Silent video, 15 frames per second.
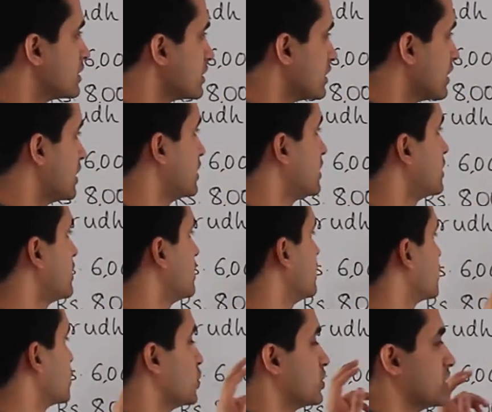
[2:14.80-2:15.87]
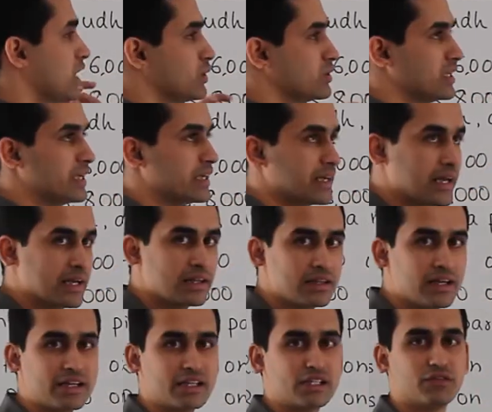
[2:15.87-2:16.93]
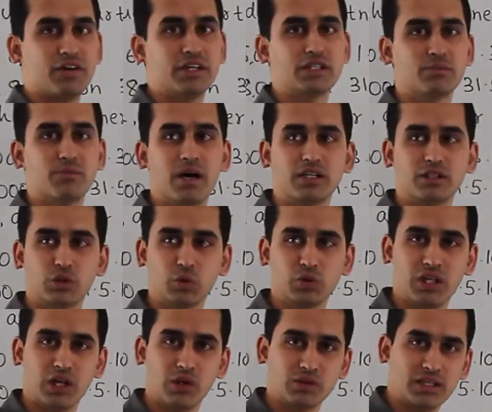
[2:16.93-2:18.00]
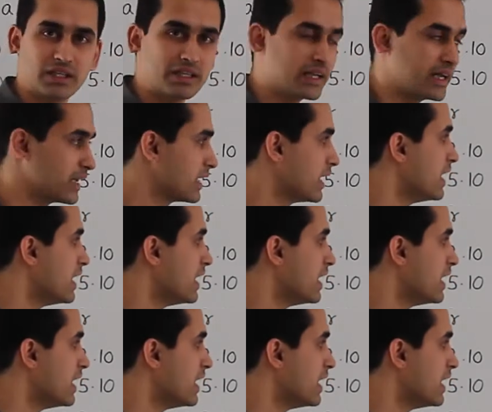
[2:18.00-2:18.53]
3rd 2010, that is 1st March 2010,